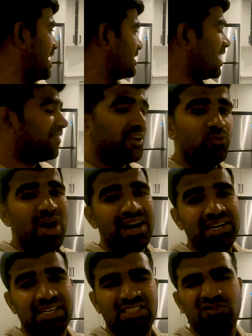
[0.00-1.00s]
and other
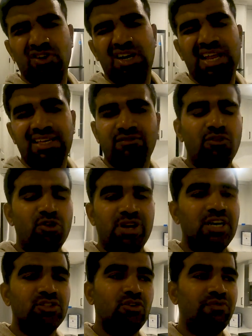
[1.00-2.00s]
warranties for like 4
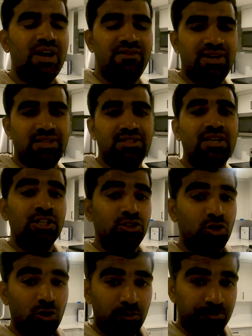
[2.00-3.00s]
years or 5 years
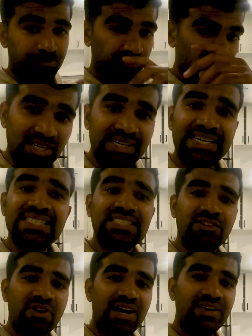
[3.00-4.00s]
so
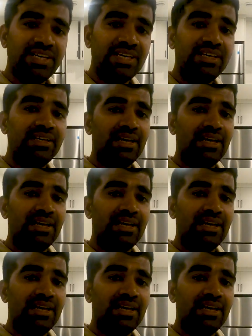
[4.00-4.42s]
decent warranty